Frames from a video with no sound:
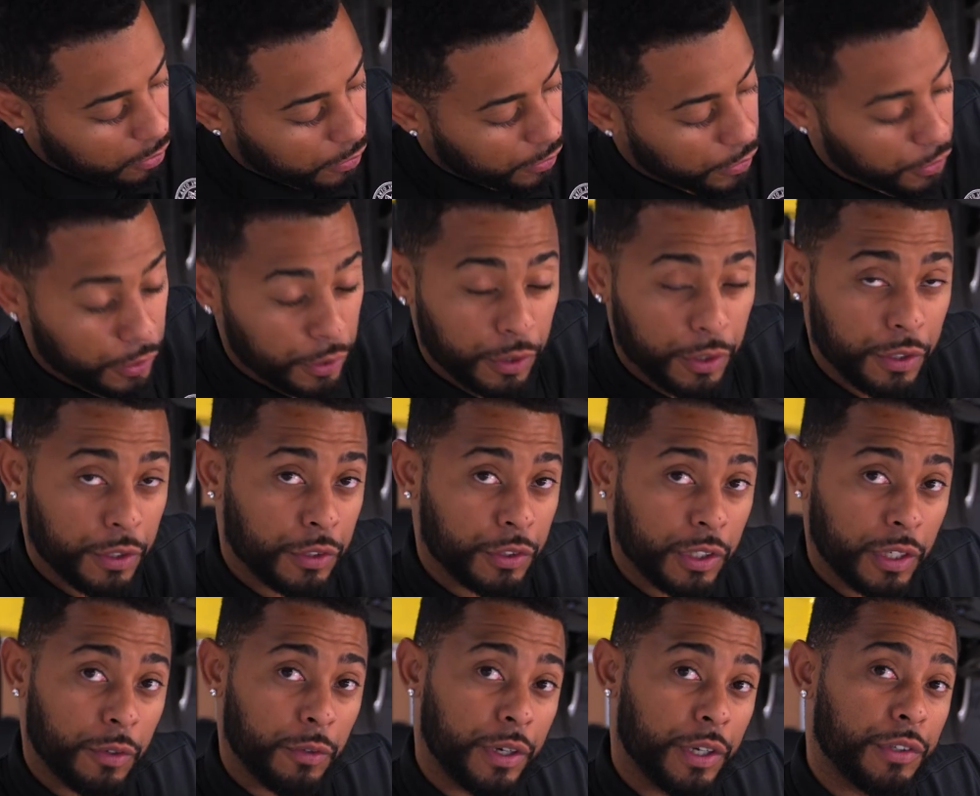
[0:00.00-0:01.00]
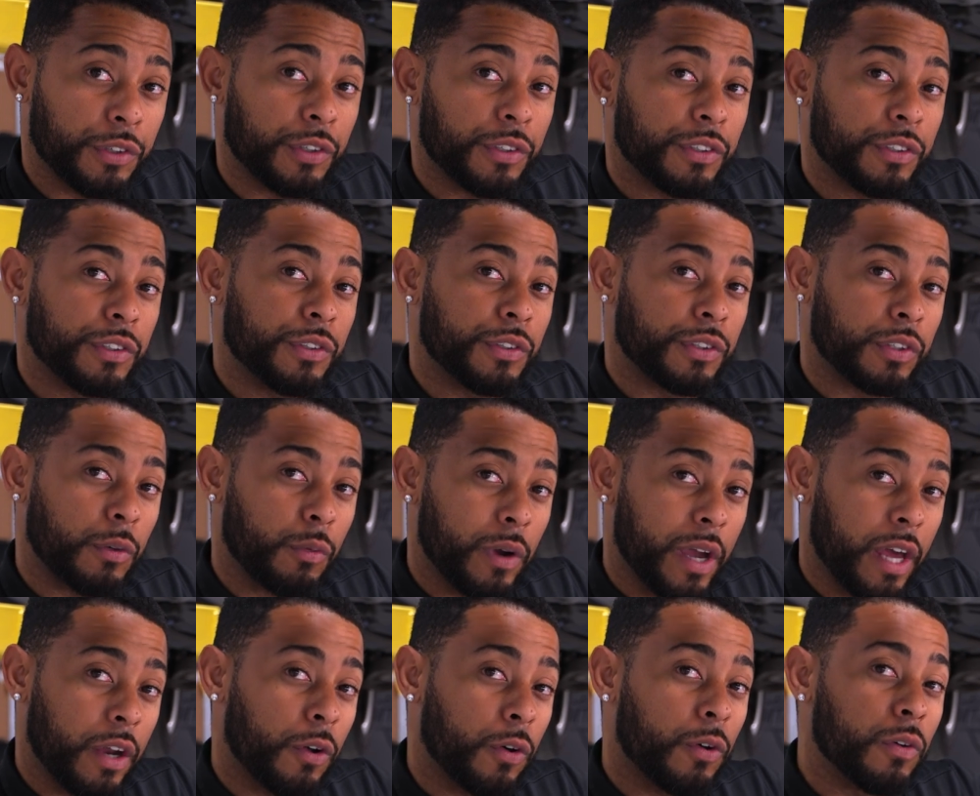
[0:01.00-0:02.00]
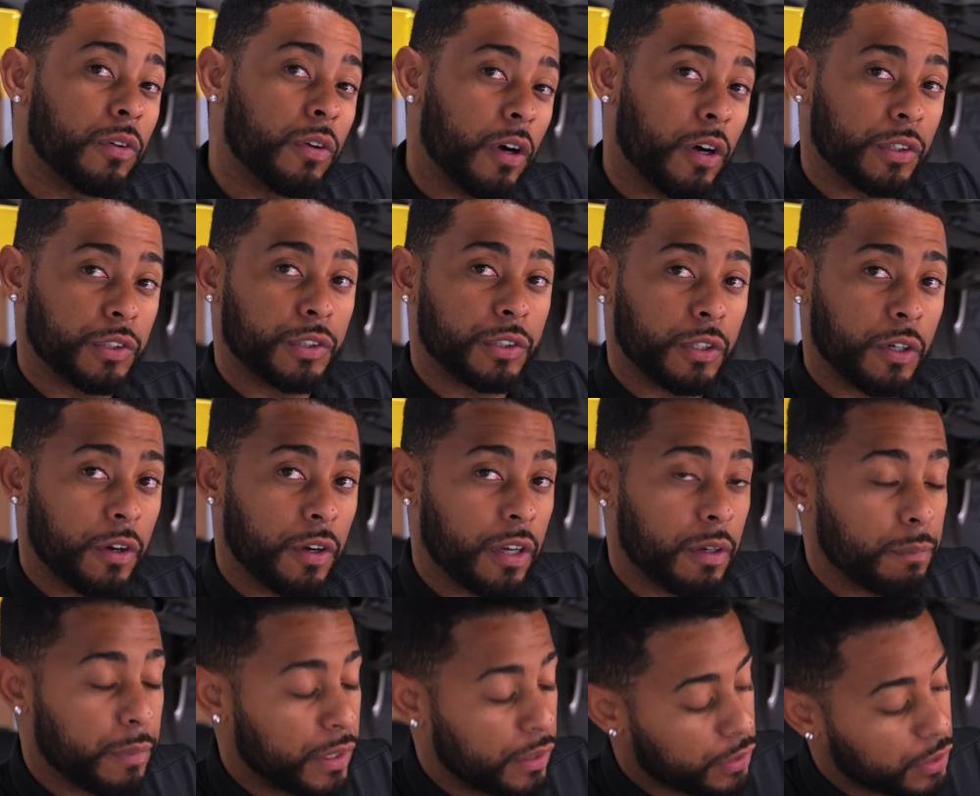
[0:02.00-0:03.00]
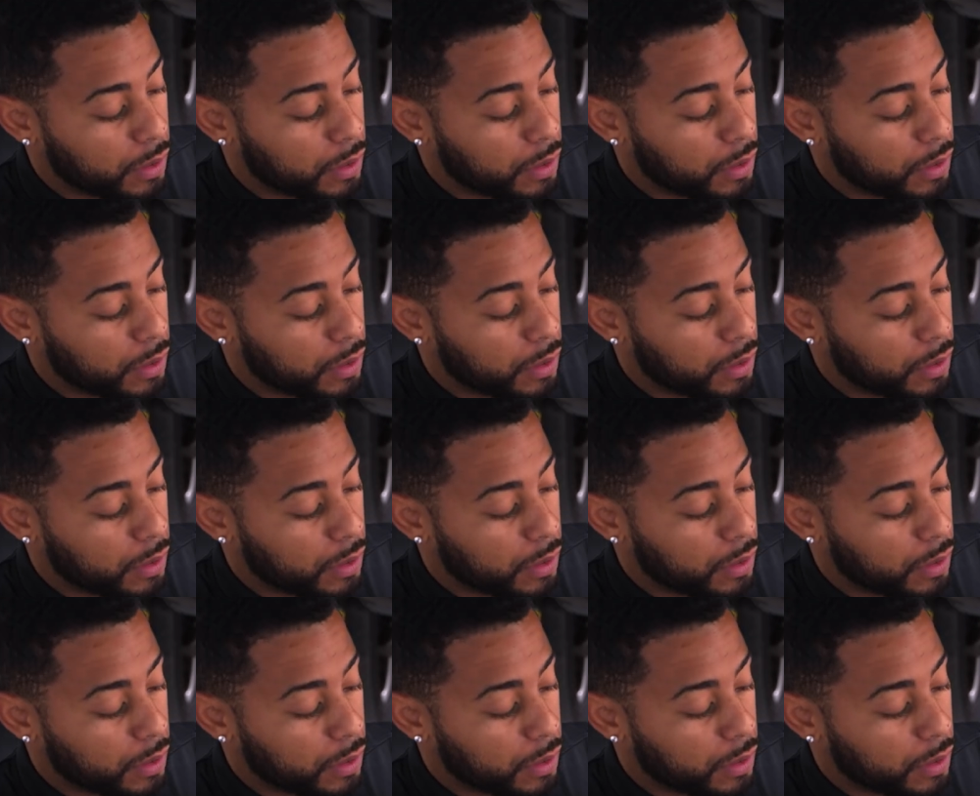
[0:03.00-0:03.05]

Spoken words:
on the earlier generations used to rattle on startup, and it's